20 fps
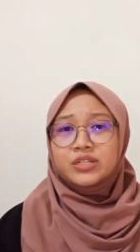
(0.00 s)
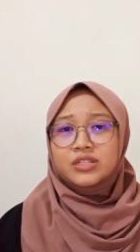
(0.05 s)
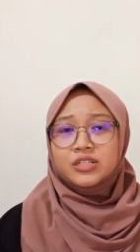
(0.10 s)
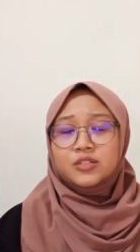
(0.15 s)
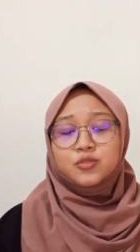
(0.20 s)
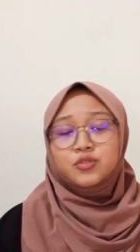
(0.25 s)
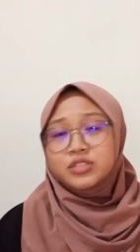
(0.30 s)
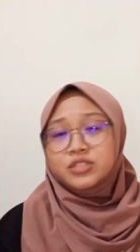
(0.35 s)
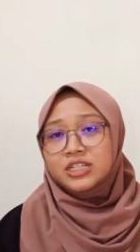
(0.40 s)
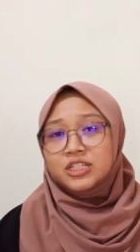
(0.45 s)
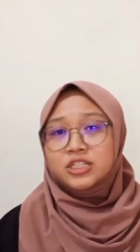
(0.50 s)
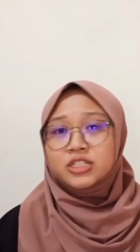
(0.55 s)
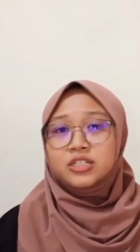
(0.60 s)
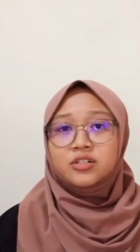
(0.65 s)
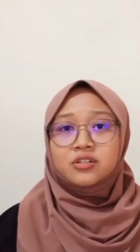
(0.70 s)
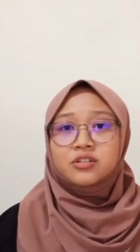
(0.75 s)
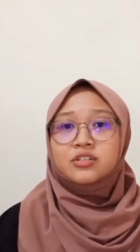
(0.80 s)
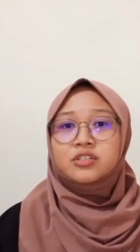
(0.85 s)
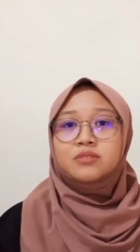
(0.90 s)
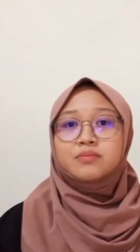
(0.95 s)
usage
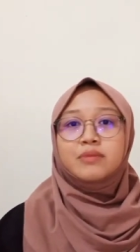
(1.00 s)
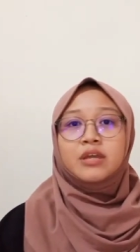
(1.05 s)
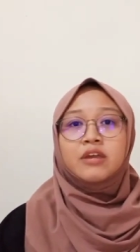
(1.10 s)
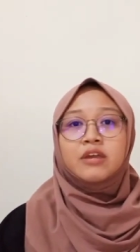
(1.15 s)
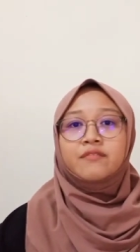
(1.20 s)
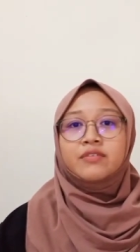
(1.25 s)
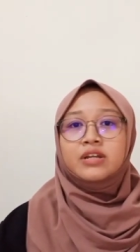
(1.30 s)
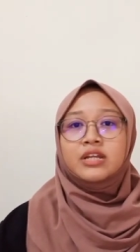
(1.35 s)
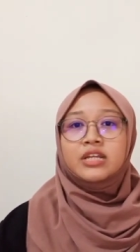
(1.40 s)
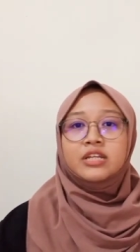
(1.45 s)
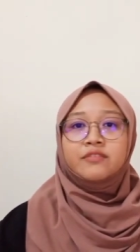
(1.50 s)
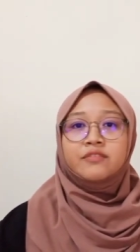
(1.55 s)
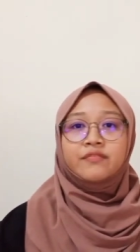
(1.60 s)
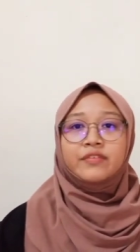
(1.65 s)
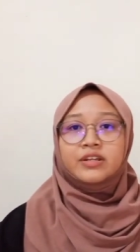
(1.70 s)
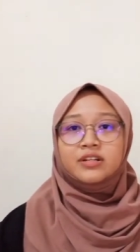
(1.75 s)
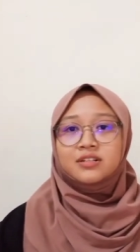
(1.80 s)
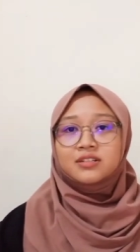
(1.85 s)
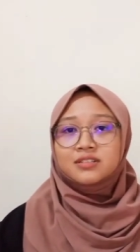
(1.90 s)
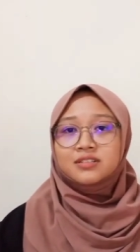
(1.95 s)
causes behavioral
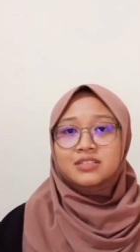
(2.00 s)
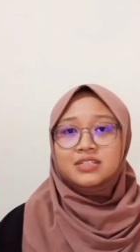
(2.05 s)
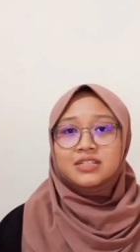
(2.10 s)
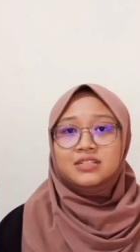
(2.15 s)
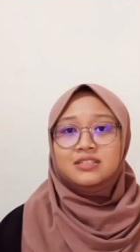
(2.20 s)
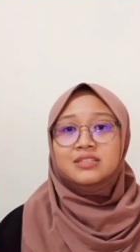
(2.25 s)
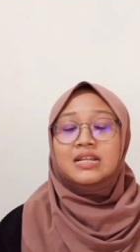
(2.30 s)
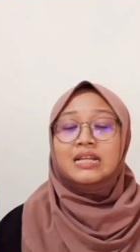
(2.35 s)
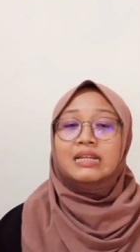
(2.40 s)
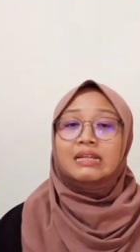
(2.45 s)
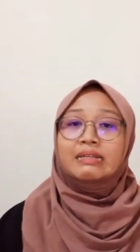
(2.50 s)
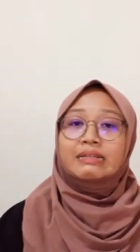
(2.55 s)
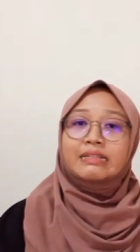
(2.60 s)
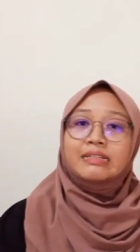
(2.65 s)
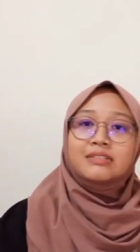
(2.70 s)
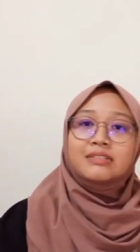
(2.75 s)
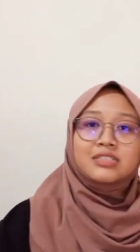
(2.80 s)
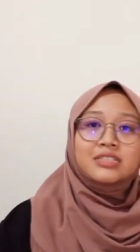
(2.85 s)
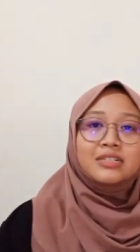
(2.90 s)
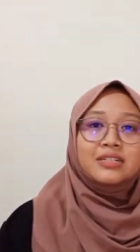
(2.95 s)
difficulties,
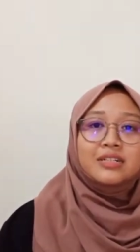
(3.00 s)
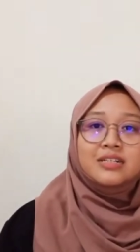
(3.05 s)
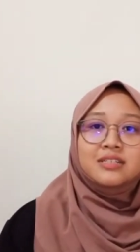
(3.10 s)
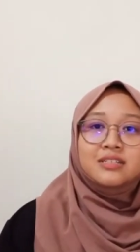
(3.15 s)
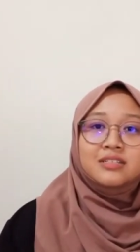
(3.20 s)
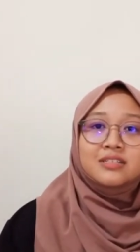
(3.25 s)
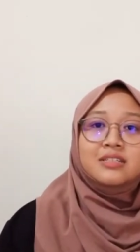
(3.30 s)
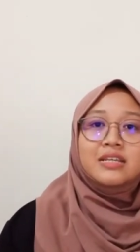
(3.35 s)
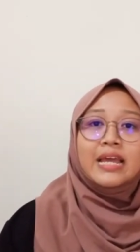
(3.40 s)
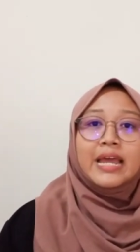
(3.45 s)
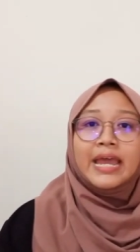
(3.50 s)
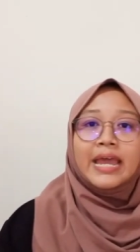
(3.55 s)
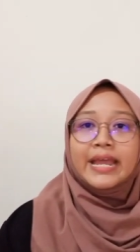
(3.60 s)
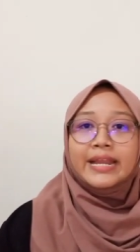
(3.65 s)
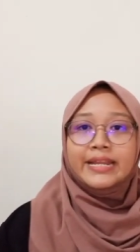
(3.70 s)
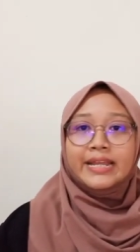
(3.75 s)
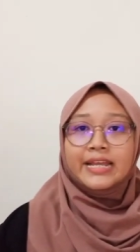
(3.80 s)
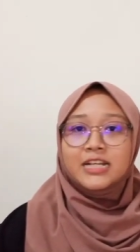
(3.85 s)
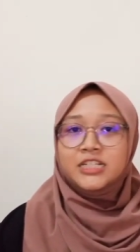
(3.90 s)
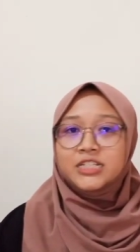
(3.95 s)
learning challenges,
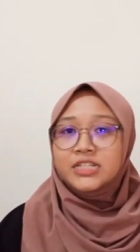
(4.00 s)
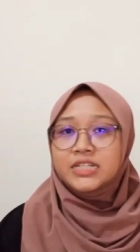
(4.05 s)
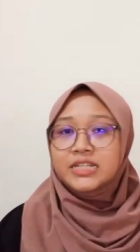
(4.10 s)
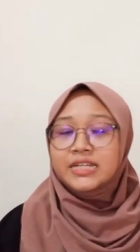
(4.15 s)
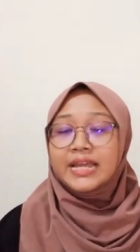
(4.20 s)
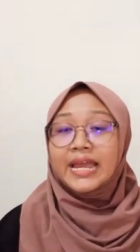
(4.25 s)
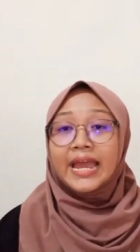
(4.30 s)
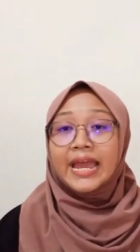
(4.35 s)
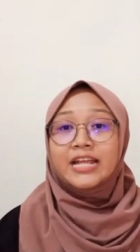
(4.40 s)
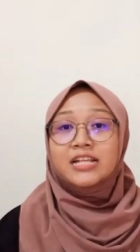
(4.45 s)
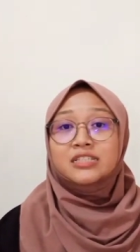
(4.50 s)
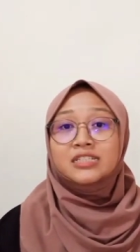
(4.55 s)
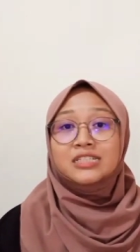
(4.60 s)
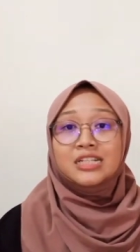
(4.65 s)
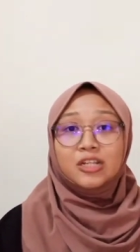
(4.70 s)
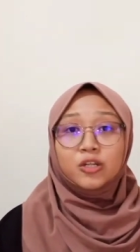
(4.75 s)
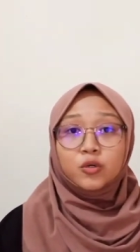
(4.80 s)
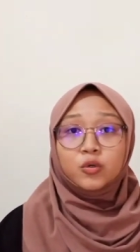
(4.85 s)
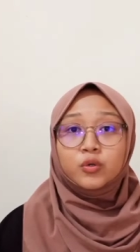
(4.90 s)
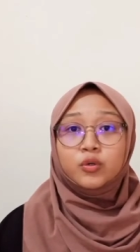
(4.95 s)
ADHD, and
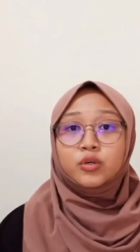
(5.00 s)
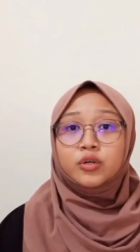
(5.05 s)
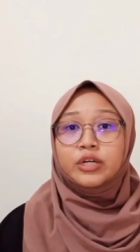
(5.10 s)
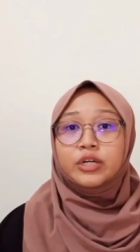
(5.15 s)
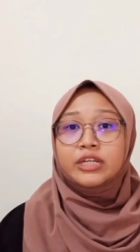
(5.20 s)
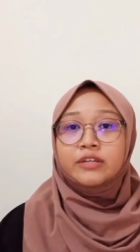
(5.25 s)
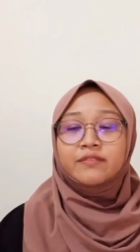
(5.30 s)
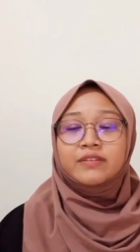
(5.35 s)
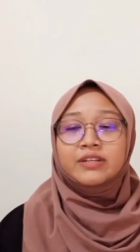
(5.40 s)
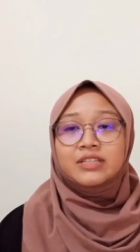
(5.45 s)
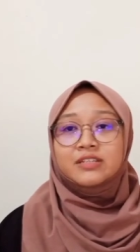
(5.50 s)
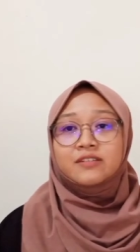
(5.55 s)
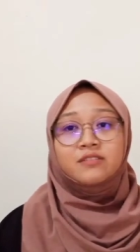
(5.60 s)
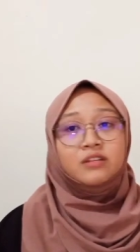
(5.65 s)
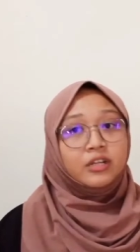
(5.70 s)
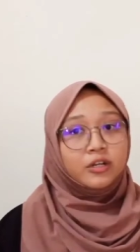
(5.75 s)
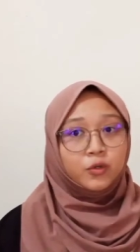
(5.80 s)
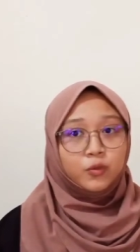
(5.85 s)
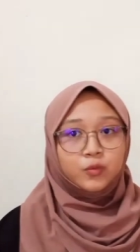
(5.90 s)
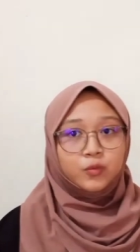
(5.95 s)
slow cognitive
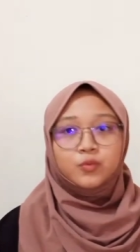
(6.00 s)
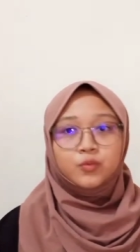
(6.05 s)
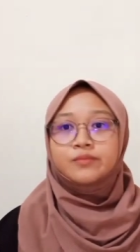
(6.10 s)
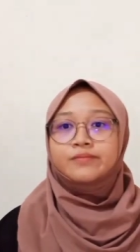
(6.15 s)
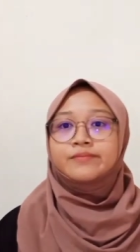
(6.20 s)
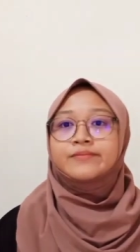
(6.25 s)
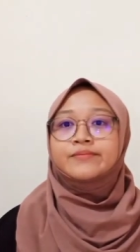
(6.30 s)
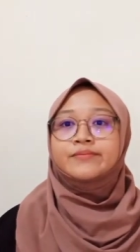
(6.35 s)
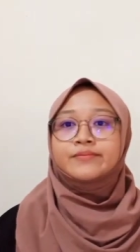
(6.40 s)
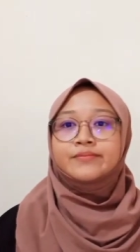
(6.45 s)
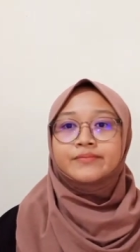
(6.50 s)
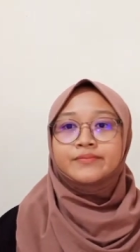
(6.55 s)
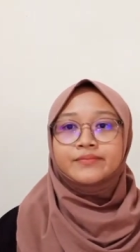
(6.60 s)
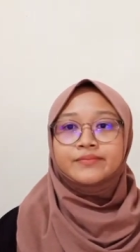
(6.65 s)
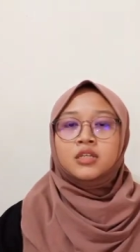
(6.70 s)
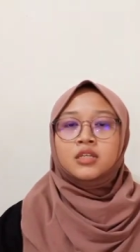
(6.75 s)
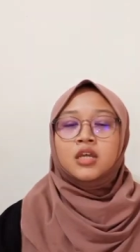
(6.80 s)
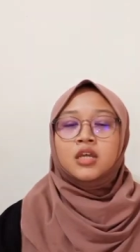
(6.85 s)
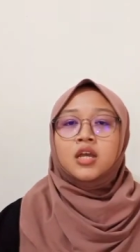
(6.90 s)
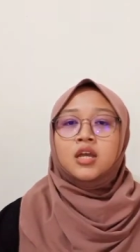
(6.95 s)
growth.
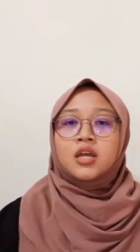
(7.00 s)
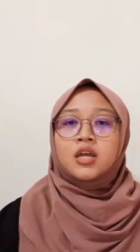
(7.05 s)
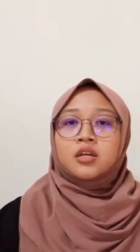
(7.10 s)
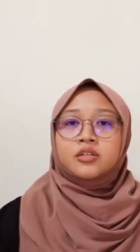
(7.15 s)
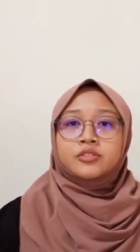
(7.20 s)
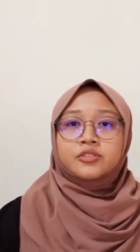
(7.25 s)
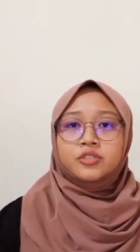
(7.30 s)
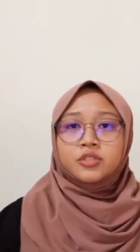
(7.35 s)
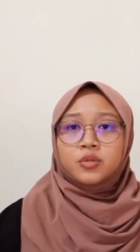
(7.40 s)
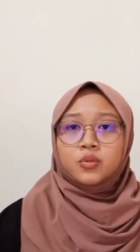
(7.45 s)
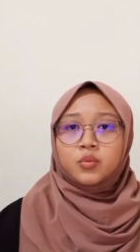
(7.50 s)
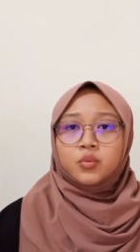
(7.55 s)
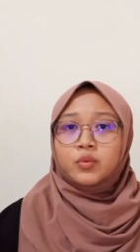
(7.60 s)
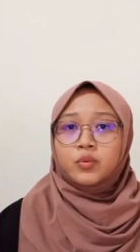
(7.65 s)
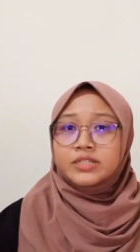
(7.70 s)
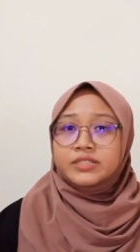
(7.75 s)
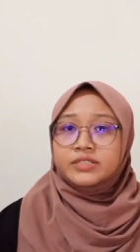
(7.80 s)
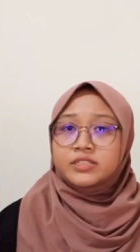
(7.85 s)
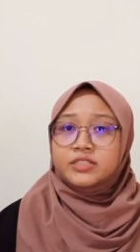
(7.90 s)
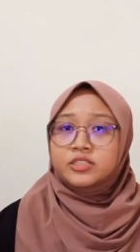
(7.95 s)
So,
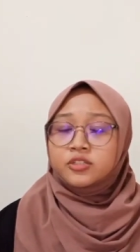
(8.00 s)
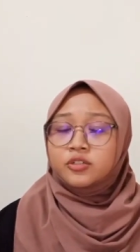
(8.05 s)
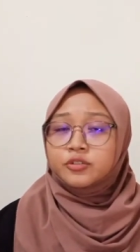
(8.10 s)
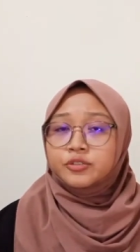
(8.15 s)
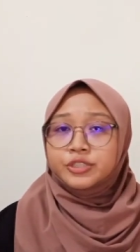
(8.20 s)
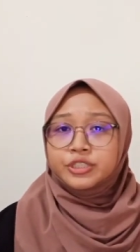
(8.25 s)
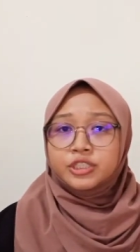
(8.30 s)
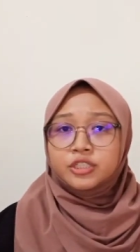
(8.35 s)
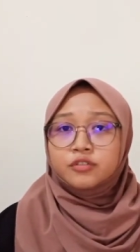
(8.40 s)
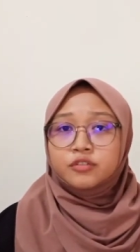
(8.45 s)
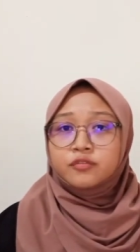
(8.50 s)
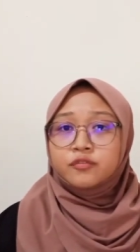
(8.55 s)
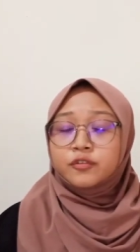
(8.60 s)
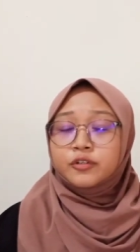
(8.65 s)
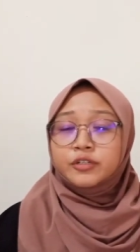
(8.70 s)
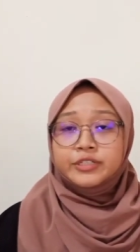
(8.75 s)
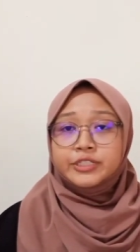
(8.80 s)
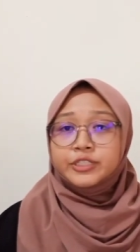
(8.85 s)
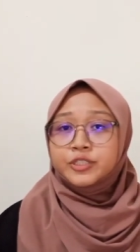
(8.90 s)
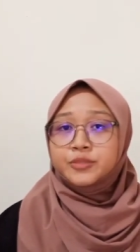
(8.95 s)
what's the solution
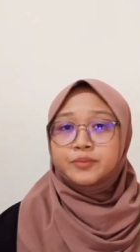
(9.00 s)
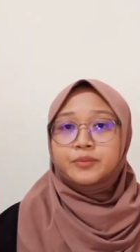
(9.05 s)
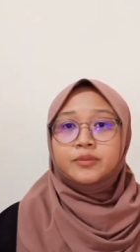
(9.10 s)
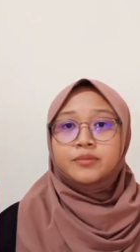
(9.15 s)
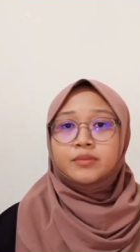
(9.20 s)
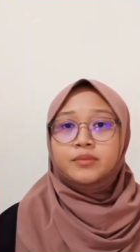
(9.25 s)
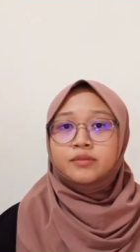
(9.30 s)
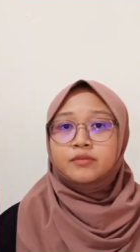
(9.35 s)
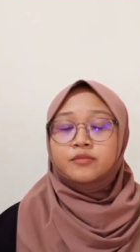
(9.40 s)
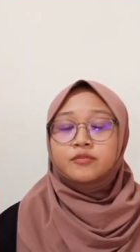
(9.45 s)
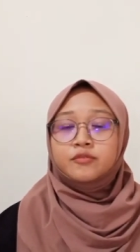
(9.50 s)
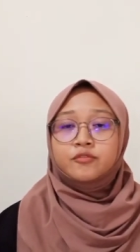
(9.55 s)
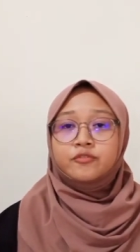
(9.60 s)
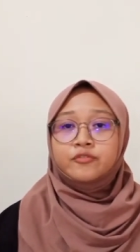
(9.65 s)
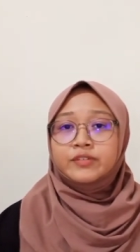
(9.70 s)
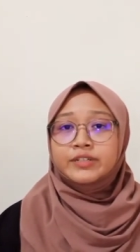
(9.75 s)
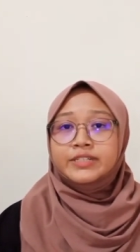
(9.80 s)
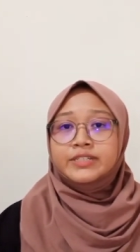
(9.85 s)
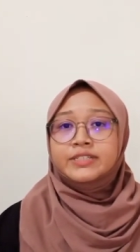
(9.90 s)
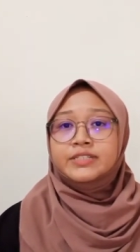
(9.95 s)
for this problem?
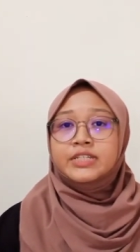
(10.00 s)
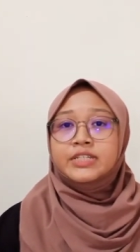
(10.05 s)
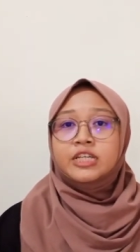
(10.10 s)
First,